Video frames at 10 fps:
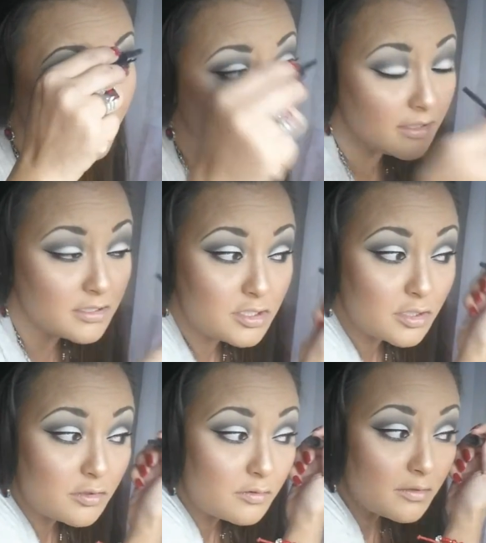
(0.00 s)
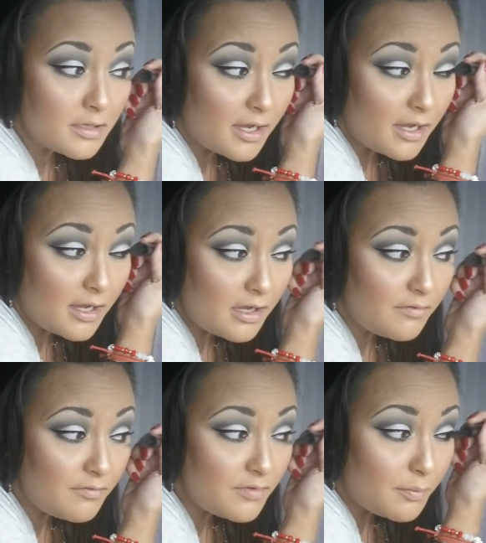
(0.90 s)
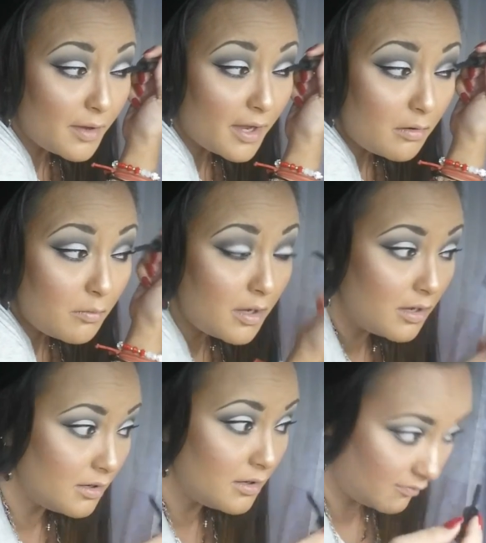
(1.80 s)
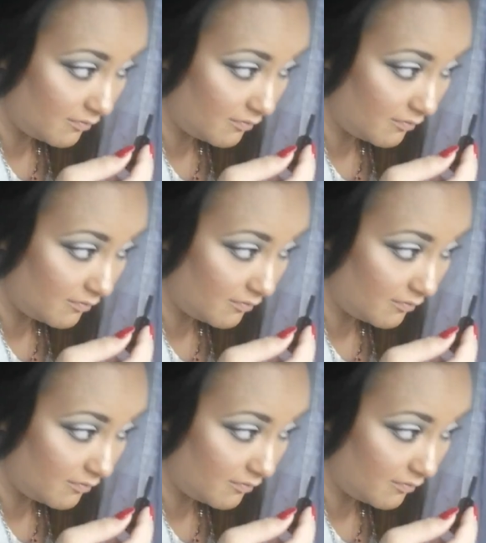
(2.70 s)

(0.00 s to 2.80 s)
I don't have the power.